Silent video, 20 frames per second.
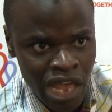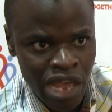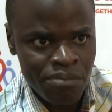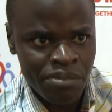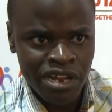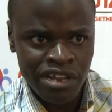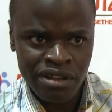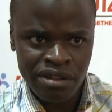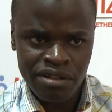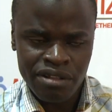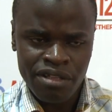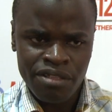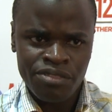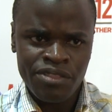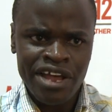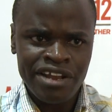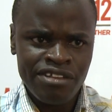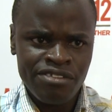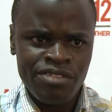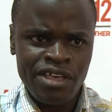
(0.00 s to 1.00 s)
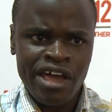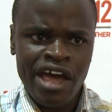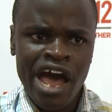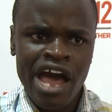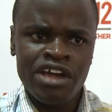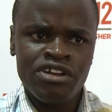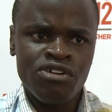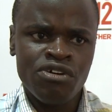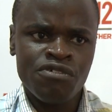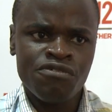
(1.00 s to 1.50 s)
I mean, that is the
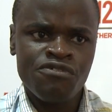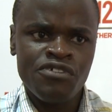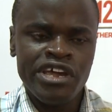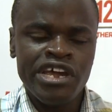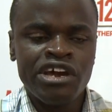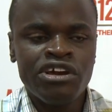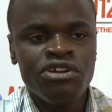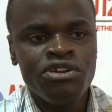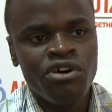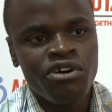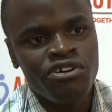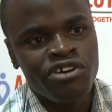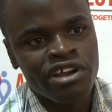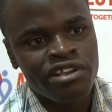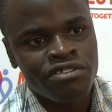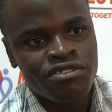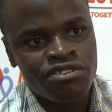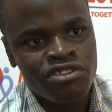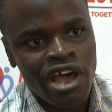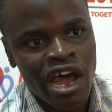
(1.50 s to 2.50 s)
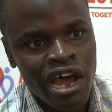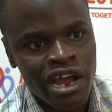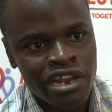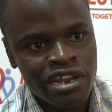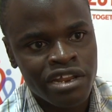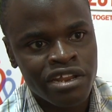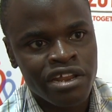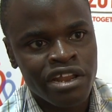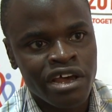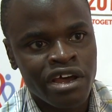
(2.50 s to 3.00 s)
kind of ignorance
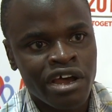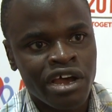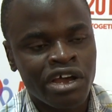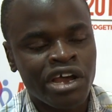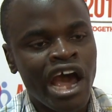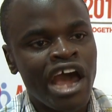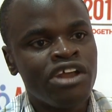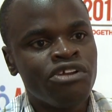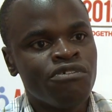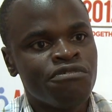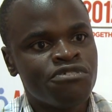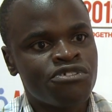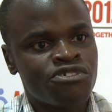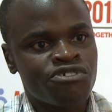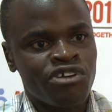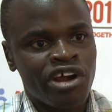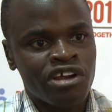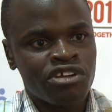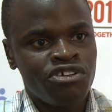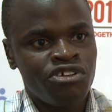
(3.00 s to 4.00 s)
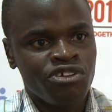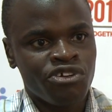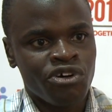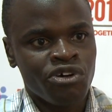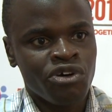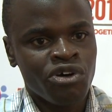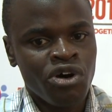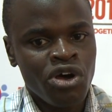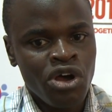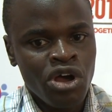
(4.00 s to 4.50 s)
and kind of
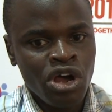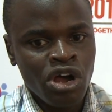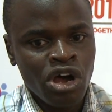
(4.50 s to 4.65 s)
structural